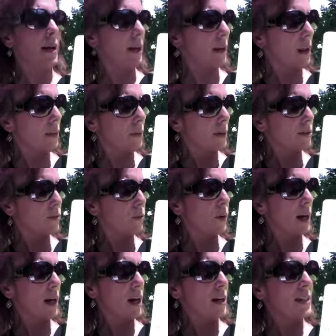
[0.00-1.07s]
In other words,
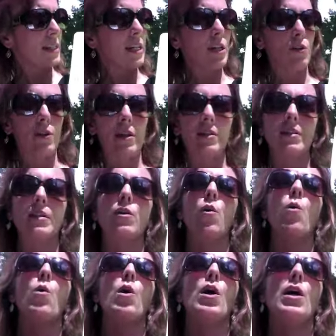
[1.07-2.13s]
we are decreasing,
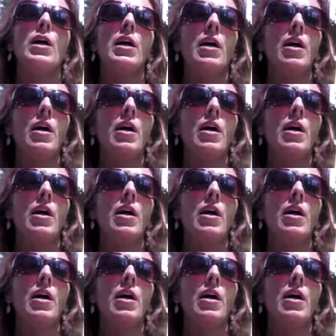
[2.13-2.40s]
or